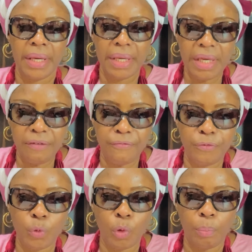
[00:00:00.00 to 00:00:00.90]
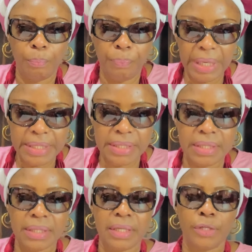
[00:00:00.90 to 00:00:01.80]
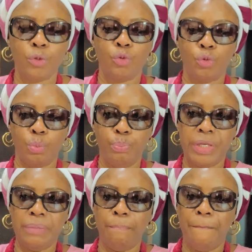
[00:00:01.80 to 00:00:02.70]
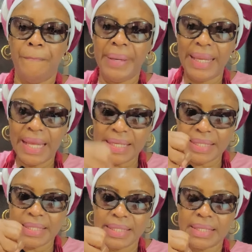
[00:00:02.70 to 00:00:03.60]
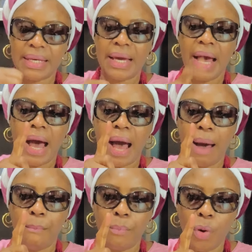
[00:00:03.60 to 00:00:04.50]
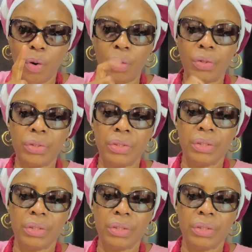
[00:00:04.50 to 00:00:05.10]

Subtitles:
If you are blessed to be blessed amongst